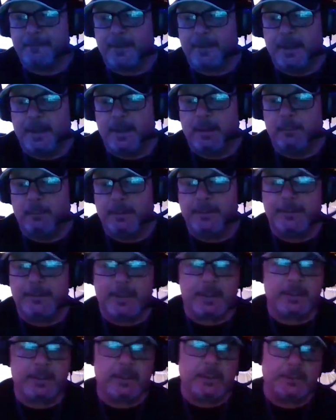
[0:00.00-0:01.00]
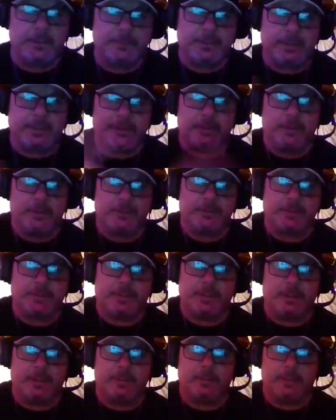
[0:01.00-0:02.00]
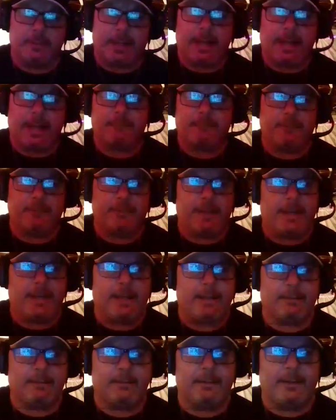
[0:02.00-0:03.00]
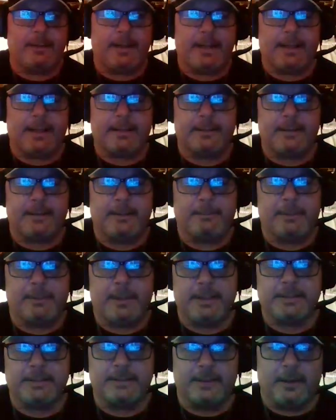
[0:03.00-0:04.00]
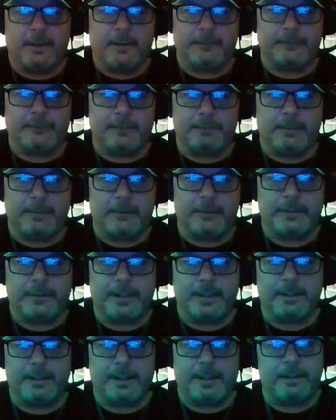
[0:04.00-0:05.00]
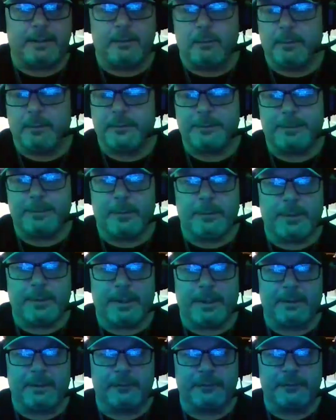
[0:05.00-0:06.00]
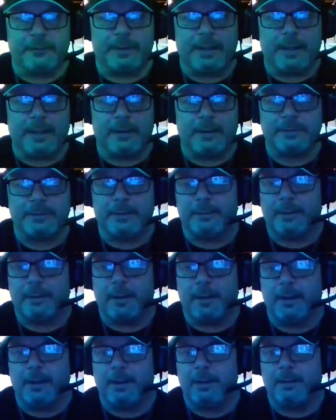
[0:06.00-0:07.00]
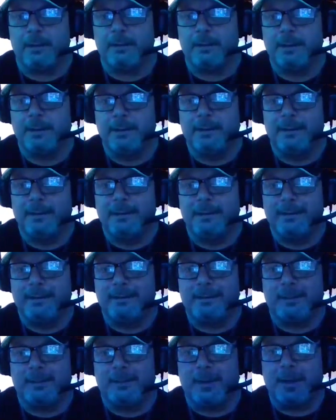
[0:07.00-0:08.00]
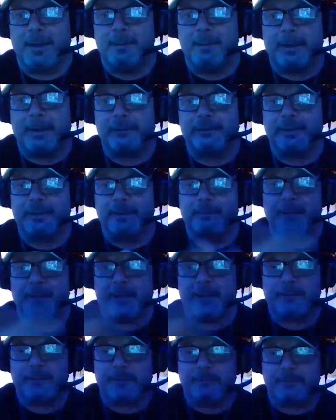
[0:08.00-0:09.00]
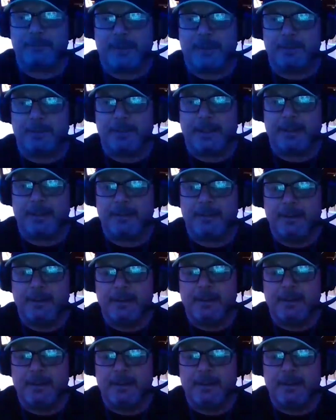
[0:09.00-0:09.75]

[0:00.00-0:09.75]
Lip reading: We then used it years ago after that at a place in Hartford, Michigan, and no one spoke English in the house. They were all a Mexican family.